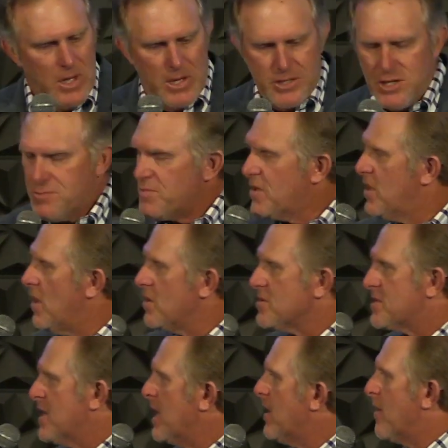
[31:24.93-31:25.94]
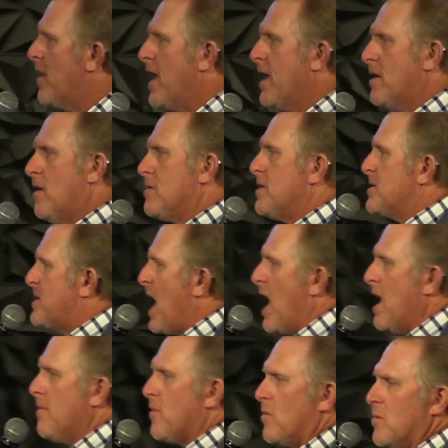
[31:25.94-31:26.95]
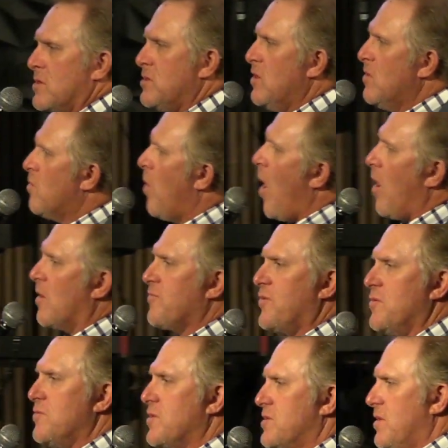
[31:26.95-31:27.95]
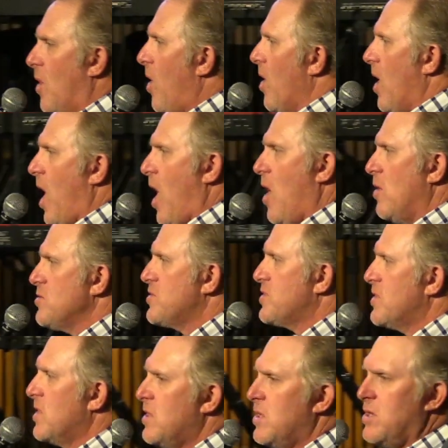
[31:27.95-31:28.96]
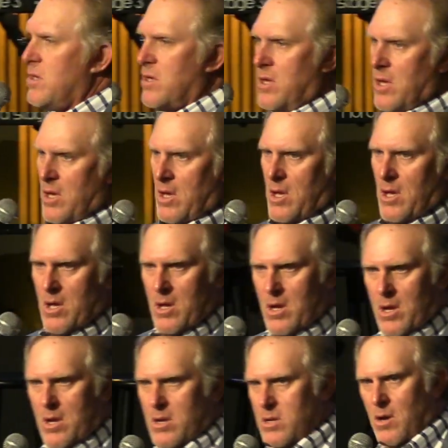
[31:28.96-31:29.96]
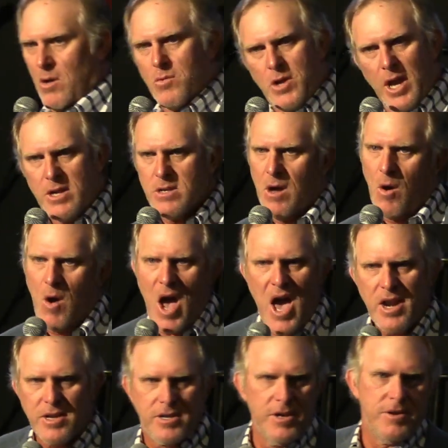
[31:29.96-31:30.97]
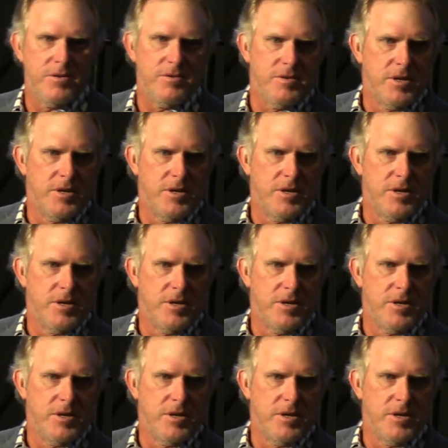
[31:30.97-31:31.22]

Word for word: just because dinner ain't on the table when you walk through the door, hoss, don't get no attitude.